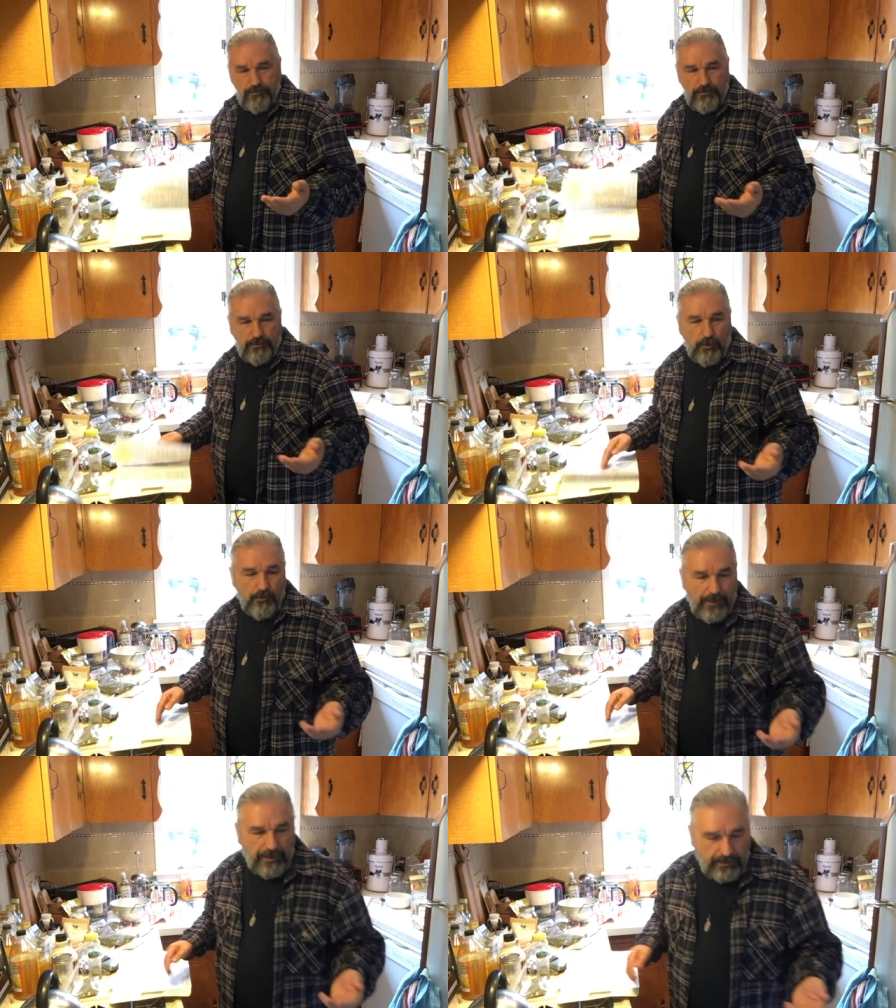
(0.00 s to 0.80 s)
so
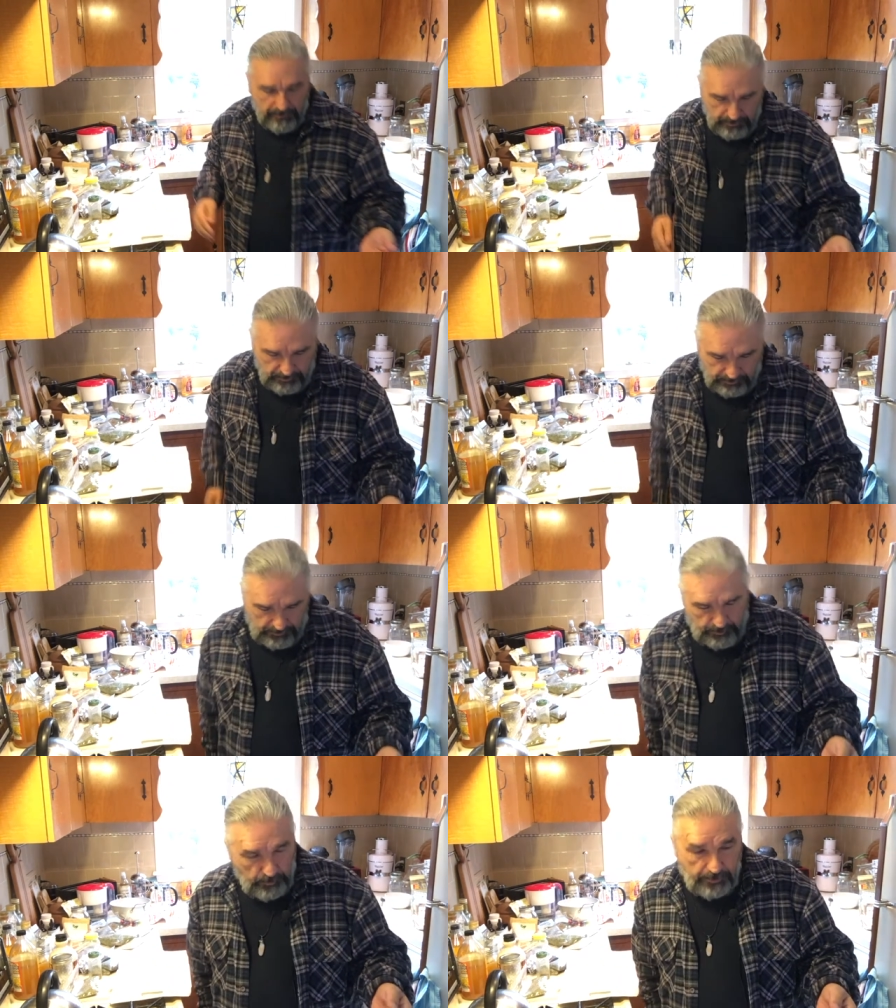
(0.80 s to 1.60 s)
many.
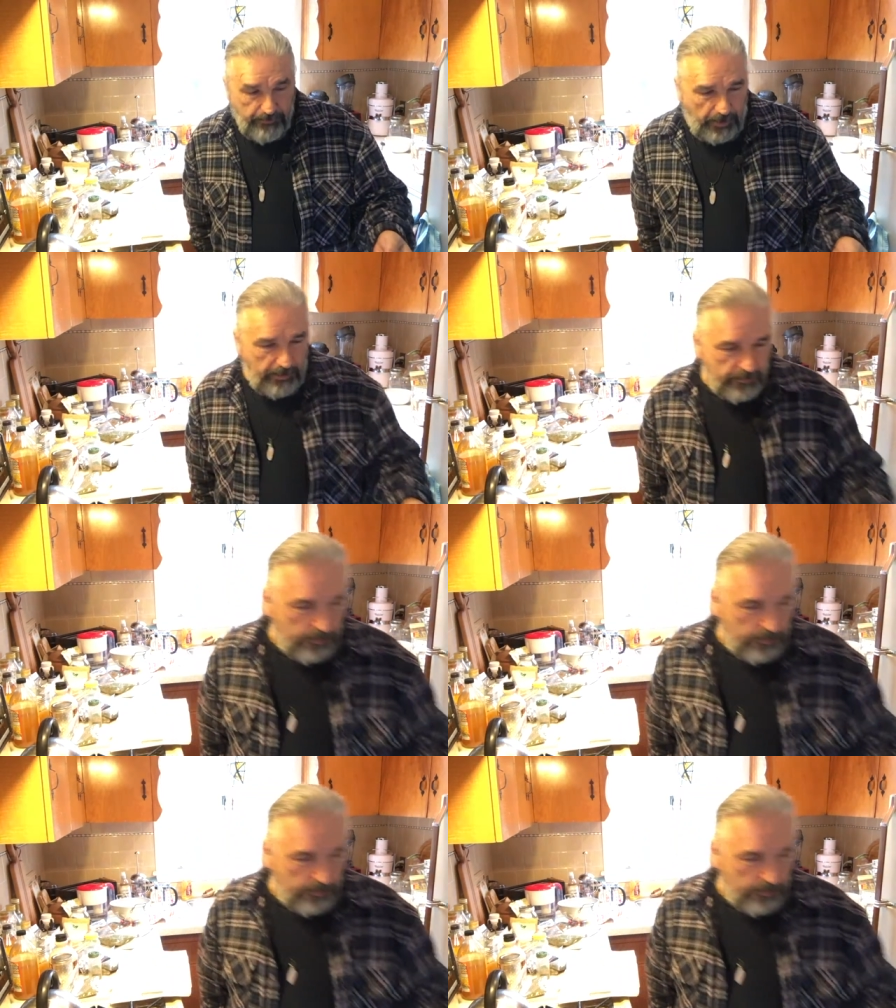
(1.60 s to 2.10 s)
I believe I have